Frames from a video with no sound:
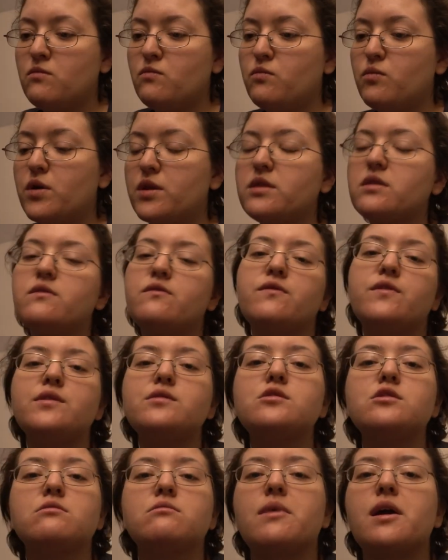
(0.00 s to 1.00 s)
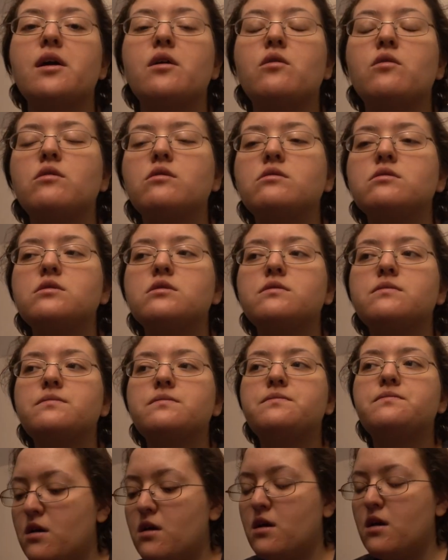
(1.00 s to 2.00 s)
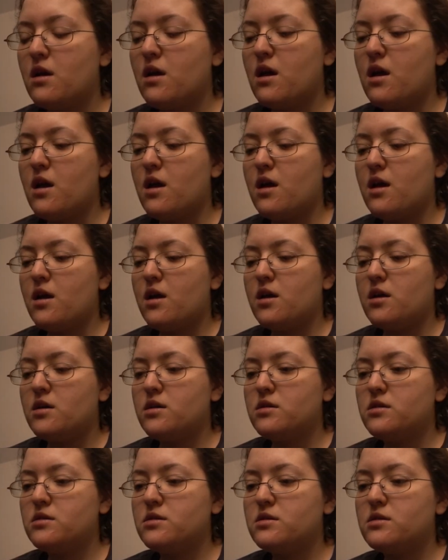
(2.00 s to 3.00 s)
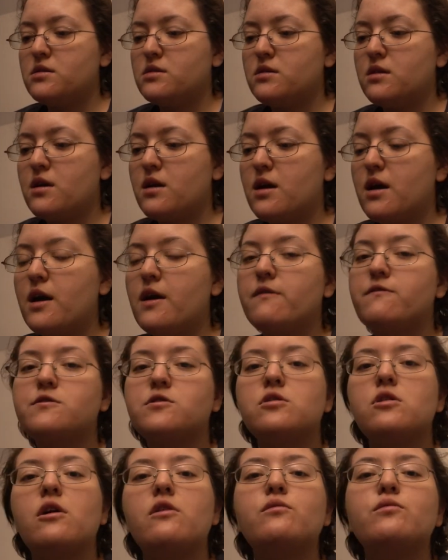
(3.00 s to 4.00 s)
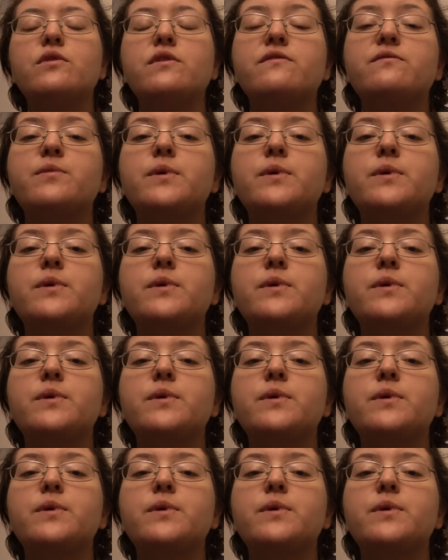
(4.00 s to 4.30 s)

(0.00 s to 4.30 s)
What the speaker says: what the future might hold. And after all we've